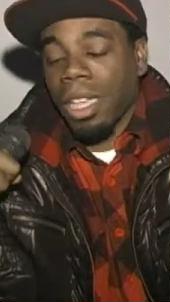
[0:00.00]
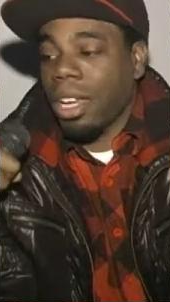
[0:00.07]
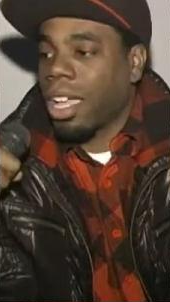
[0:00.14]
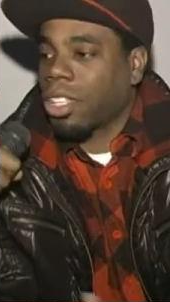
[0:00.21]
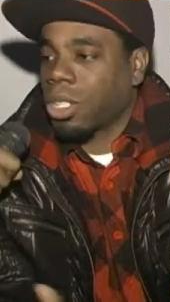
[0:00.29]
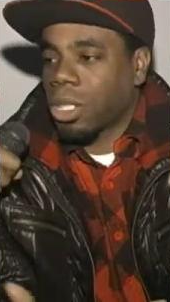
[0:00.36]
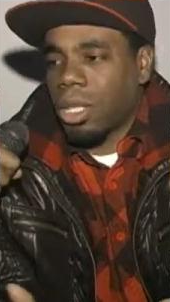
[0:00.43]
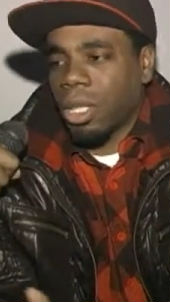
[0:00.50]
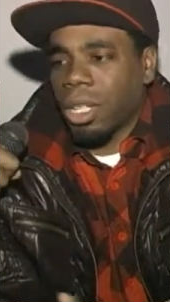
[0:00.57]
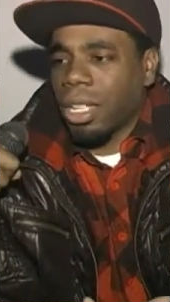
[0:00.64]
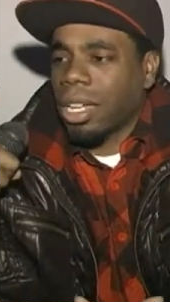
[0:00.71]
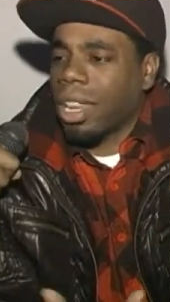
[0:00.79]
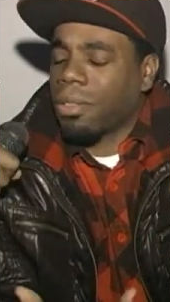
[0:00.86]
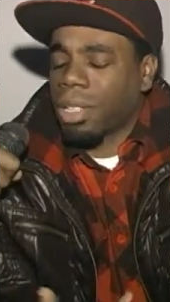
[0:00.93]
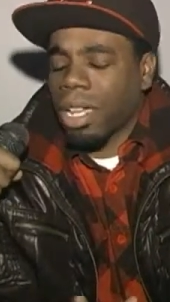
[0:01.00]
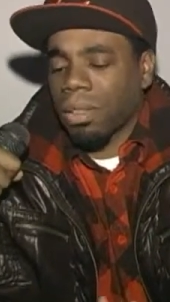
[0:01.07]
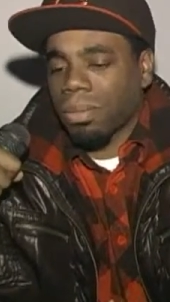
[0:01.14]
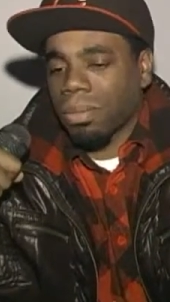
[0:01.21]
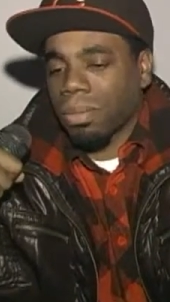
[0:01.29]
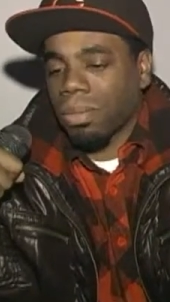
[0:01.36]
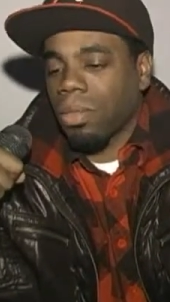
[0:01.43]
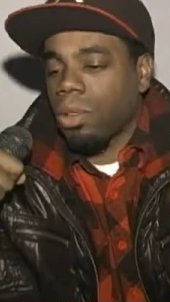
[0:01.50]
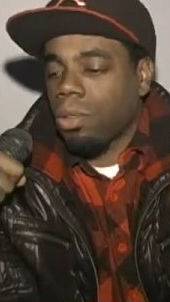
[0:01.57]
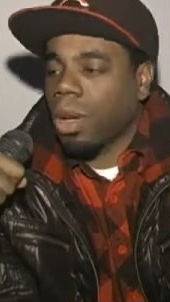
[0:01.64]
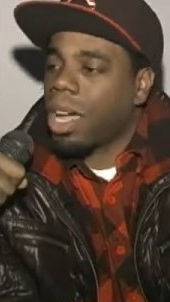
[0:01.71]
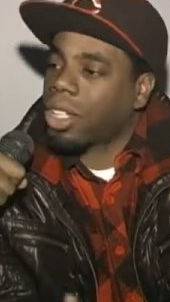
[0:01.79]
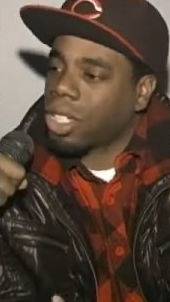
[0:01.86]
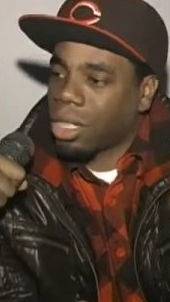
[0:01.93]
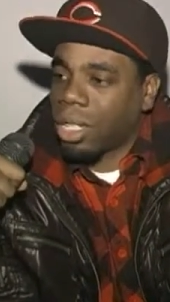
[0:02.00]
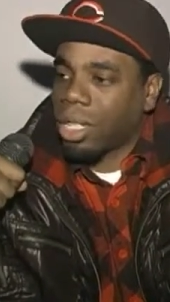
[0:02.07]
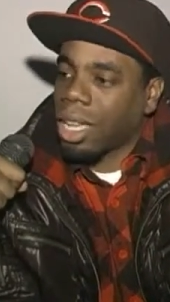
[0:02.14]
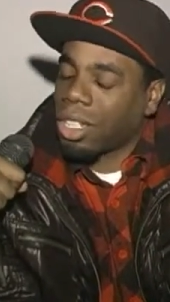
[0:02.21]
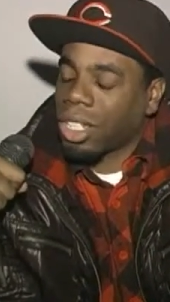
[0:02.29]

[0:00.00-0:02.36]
And I just took it. I was like, you know what? I should think.